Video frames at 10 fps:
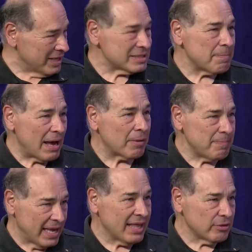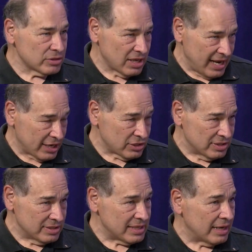It's about making those
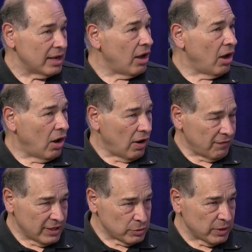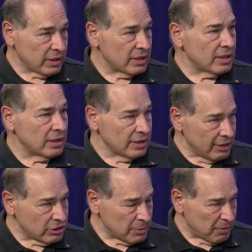connections, and right. often it's with the, the,
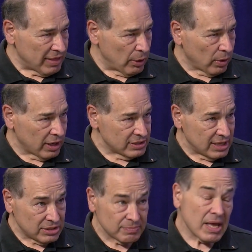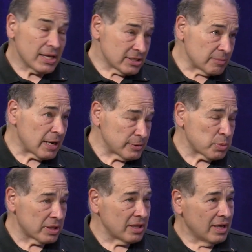leadership of that organization. Sometimes
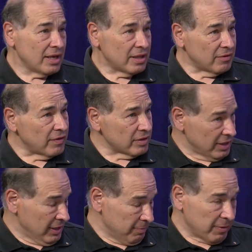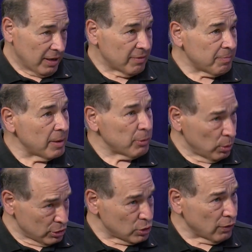with the, the uh, people who
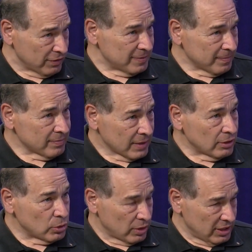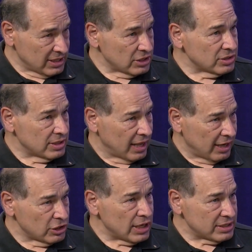are served in organizations right. that get
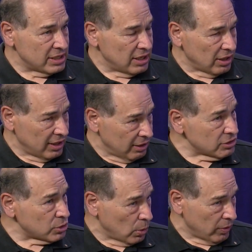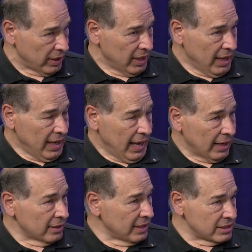a chance to tell their story, and
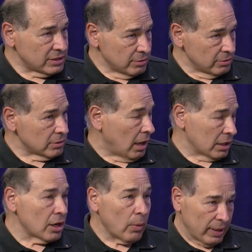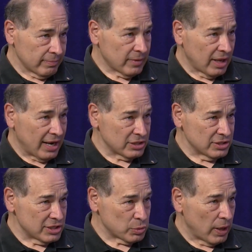it leads to ongoing
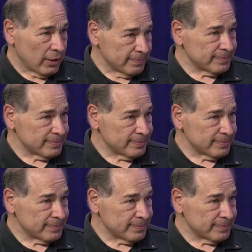connections as well.